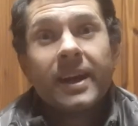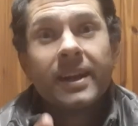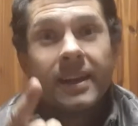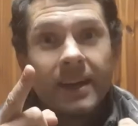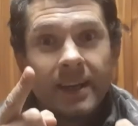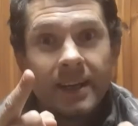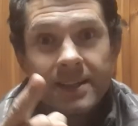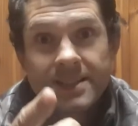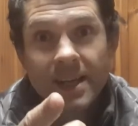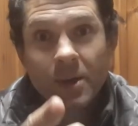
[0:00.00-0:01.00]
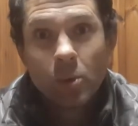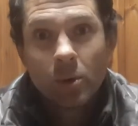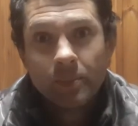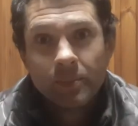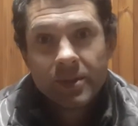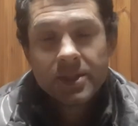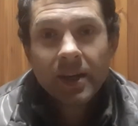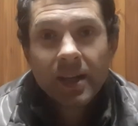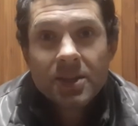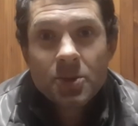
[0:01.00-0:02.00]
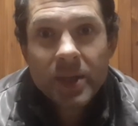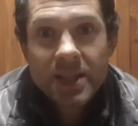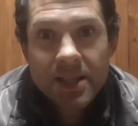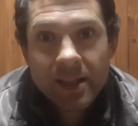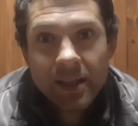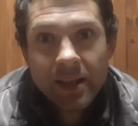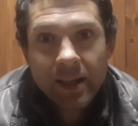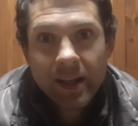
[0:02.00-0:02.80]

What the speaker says: and stay warm during this winter